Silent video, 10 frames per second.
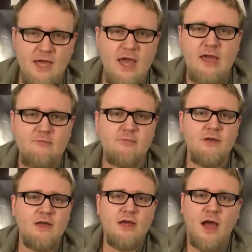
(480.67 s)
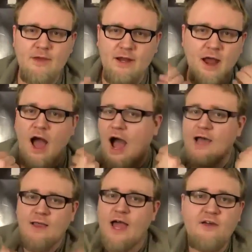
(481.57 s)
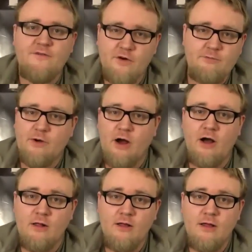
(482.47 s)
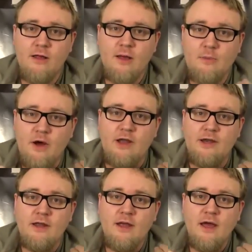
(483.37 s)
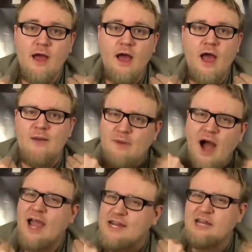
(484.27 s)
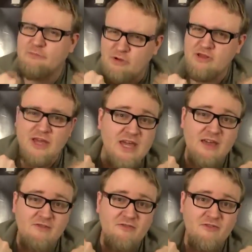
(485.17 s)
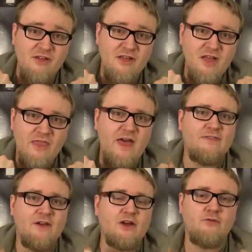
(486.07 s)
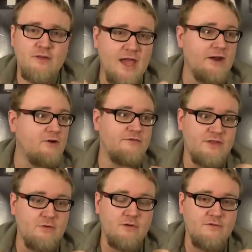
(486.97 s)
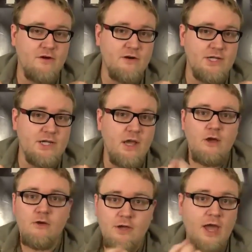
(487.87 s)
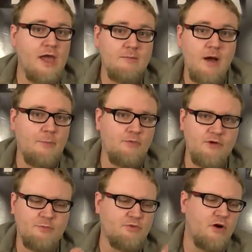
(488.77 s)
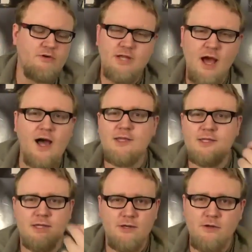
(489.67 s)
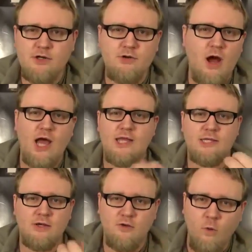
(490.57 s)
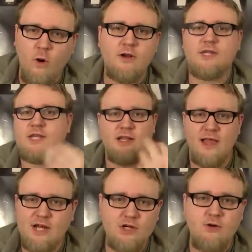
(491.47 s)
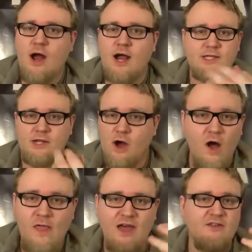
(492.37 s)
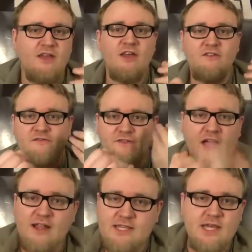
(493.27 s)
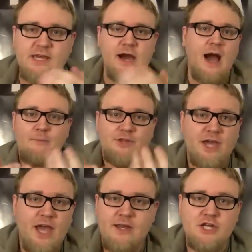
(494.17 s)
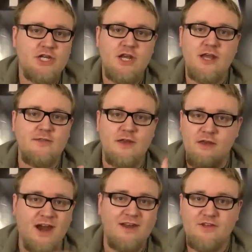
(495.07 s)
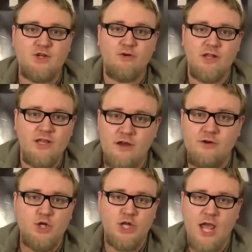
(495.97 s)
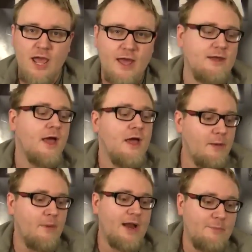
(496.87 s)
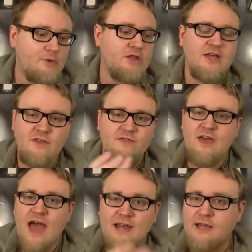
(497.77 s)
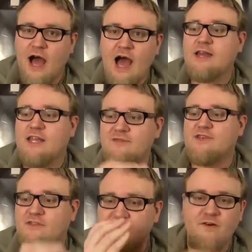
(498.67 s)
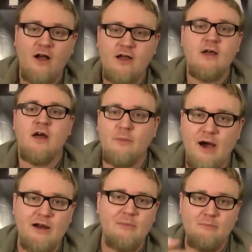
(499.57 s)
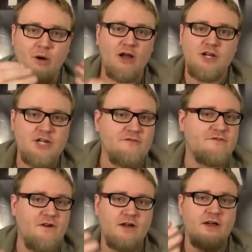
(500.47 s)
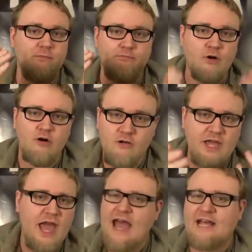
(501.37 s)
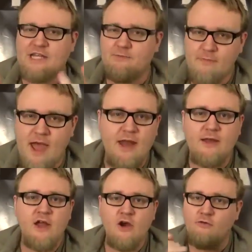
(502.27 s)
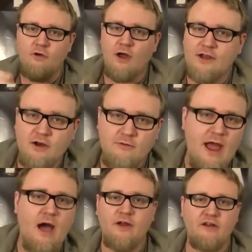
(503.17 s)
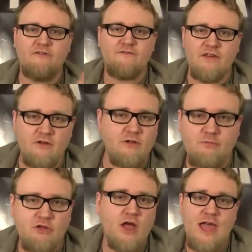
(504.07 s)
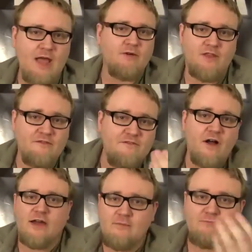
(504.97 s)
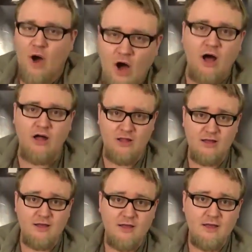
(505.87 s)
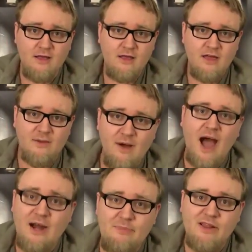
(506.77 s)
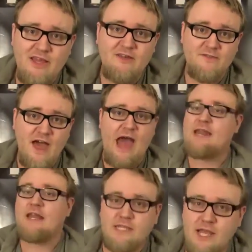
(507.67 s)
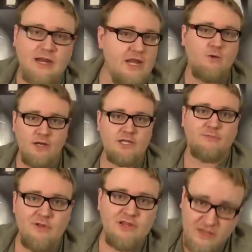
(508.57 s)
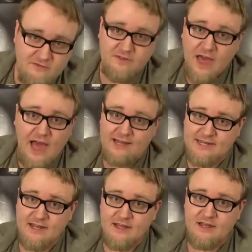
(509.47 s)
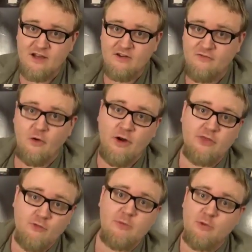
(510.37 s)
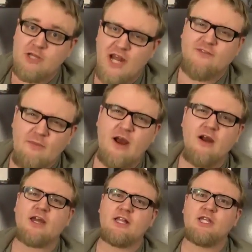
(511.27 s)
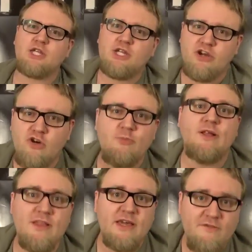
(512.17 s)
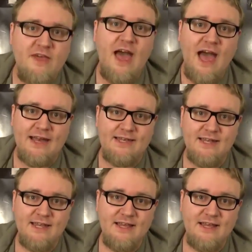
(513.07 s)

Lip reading: game? I mean, I like football, but am I to believe that the creator of the universe, who came up with protons and neutrons and quarks and electrons and all that fancy, complicated shit that none of us really understand, am I to believe that that God gives a fuck about a bunch of fucking burly-ass men running around on a field playing with a fucking ball? Am I to believe that? Is anyone to believe that? 43% of Americans do believe that.